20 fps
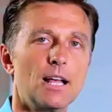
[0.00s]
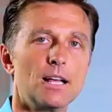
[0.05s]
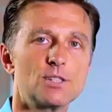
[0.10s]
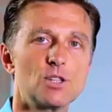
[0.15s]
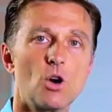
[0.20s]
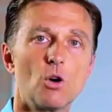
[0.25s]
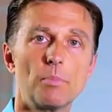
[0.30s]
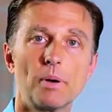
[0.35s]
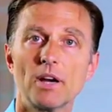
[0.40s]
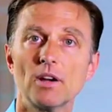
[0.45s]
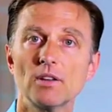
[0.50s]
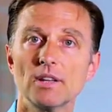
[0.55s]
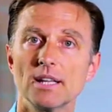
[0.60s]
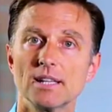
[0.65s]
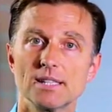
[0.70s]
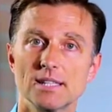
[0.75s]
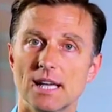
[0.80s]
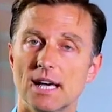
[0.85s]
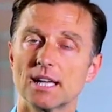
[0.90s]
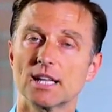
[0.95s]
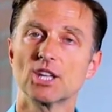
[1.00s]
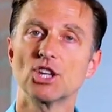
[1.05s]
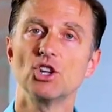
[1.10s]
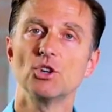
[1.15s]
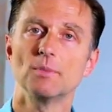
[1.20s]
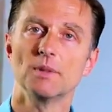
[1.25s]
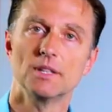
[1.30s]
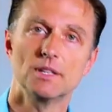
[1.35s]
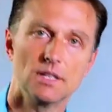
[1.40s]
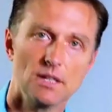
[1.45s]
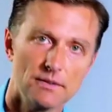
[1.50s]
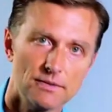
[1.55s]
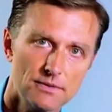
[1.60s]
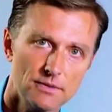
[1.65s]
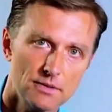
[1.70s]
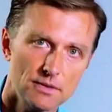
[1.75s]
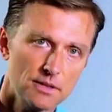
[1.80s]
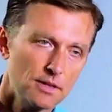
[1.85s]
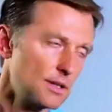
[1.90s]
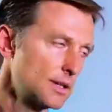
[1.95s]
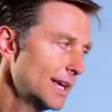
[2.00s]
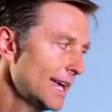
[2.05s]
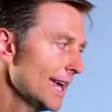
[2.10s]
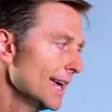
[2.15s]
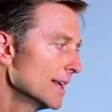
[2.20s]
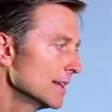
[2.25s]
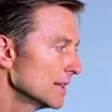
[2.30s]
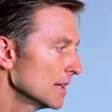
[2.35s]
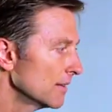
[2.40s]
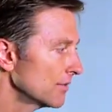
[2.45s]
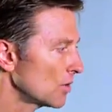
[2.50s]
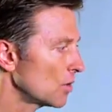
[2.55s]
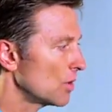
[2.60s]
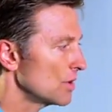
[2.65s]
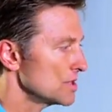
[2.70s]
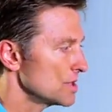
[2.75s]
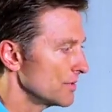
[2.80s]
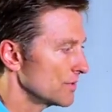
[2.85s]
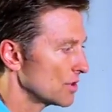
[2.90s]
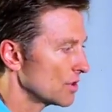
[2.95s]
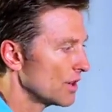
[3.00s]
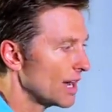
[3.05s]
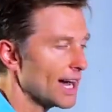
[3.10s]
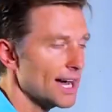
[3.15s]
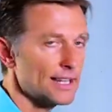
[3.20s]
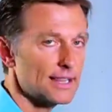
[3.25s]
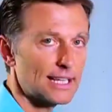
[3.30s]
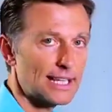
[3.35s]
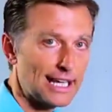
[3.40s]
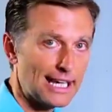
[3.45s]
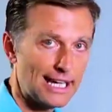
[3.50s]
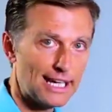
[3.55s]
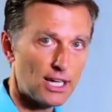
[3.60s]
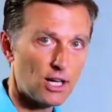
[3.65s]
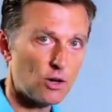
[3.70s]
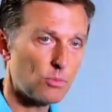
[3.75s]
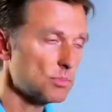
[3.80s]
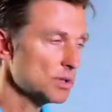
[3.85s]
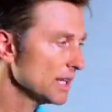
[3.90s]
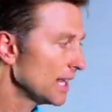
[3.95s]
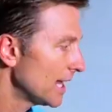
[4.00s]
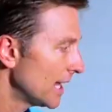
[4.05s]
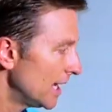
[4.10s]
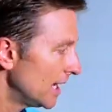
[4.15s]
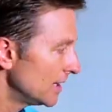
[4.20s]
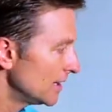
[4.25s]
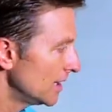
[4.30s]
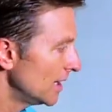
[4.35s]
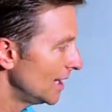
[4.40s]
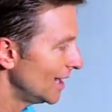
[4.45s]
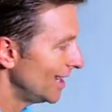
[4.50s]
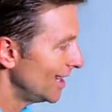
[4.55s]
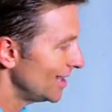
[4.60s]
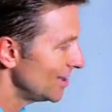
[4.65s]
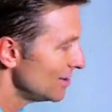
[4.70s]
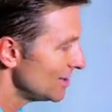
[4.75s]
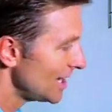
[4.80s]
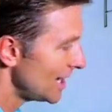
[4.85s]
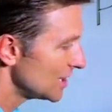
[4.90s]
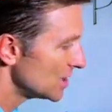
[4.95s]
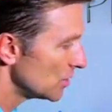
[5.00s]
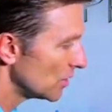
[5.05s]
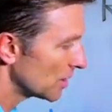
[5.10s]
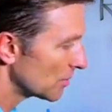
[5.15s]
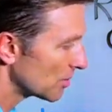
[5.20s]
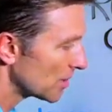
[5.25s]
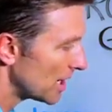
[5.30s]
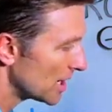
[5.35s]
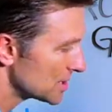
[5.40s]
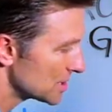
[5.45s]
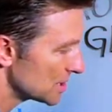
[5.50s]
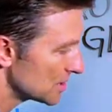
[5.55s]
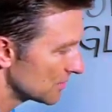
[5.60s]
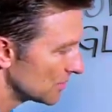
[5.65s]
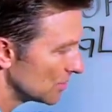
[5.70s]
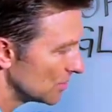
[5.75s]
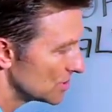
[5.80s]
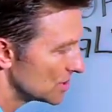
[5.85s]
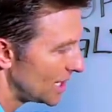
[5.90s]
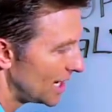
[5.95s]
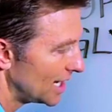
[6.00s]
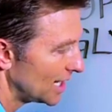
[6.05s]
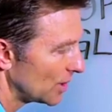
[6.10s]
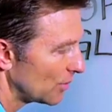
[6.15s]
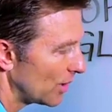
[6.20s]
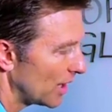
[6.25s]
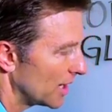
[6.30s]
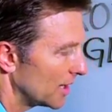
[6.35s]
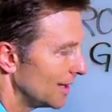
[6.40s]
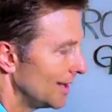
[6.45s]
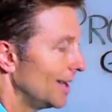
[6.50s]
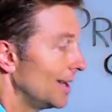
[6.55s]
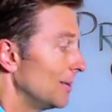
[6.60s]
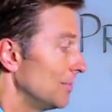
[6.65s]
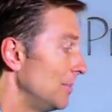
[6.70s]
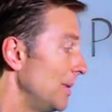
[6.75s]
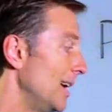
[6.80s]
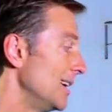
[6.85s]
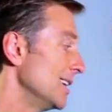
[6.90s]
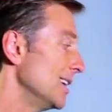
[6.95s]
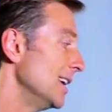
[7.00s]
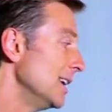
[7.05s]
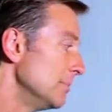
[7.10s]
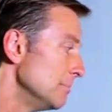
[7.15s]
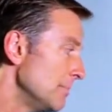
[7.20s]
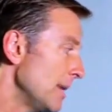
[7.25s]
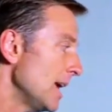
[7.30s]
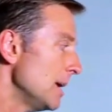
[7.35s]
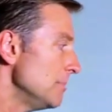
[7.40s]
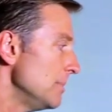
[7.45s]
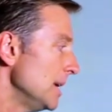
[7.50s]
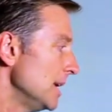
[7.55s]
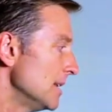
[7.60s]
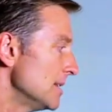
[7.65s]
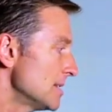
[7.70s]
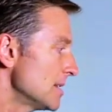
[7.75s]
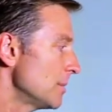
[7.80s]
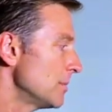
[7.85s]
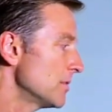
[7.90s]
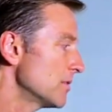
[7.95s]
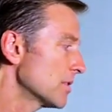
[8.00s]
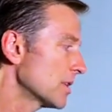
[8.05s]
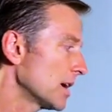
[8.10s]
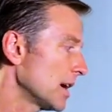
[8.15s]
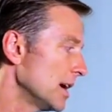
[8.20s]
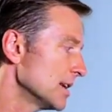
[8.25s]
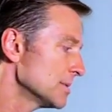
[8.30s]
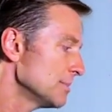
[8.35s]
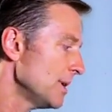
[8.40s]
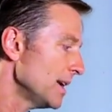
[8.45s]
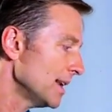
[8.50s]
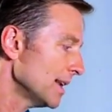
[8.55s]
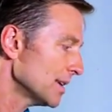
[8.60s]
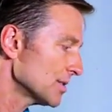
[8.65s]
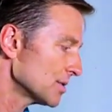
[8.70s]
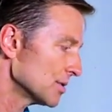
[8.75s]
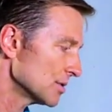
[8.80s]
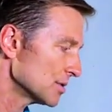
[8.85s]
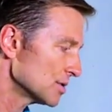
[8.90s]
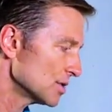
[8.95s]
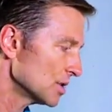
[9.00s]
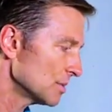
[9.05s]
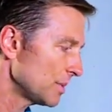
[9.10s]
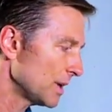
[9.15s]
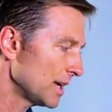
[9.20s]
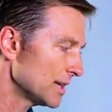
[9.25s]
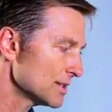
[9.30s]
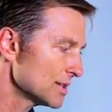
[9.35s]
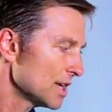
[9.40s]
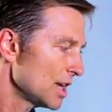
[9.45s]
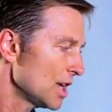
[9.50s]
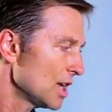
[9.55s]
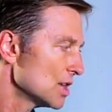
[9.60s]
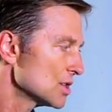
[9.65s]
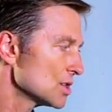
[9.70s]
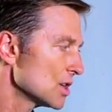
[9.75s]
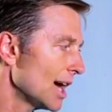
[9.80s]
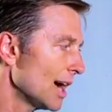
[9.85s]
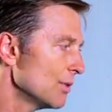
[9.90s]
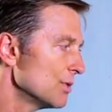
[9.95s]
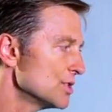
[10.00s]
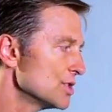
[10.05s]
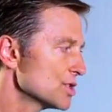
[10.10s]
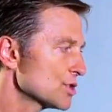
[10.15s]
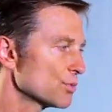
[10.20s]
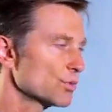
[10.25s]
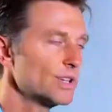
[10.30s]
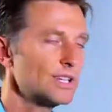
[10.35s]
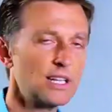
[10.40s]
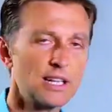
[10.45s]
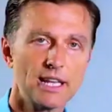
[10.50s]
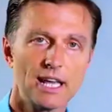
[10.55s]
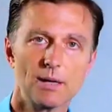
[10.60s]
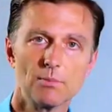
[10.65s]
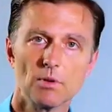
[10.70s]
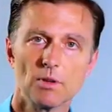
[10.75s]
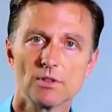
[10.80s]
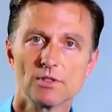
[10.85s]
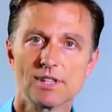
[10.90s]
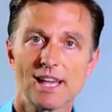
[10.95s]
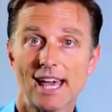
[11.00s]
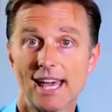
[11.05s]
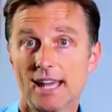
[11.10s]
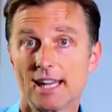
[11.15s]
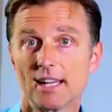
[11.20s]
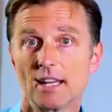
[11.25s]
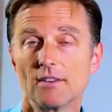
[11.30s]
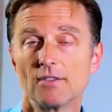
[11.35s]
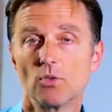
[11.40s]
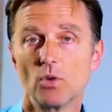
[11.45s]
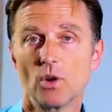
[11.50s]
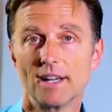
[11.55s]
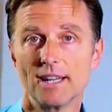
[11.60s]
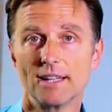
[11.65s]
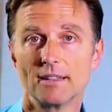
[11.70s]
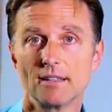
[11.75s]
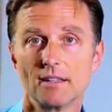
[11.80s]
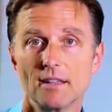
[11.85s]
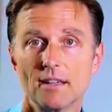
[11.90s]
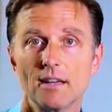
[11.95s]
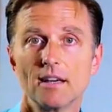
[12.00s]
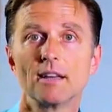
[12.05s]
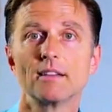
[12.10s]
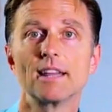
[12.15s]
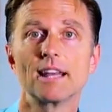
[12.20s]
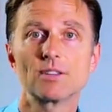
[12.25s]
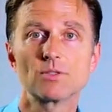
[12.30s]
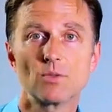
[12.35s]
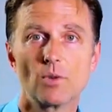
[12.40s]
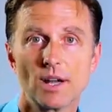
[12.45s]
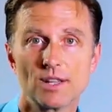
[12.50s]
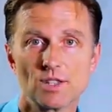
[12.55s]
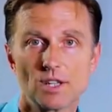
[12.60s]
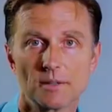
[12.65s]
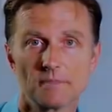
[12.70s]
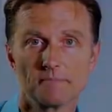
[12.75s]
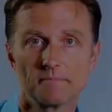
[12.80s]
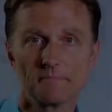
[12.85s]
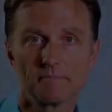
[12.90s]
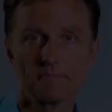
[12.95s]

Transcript: So apparently it's not accumulative. And of course, if you're on the keto plan, you're not doing processed foods anyway, but it may be in some of your cosmetics or your toothpaste. So I would just read the labels and avoid it. Thanks for watching.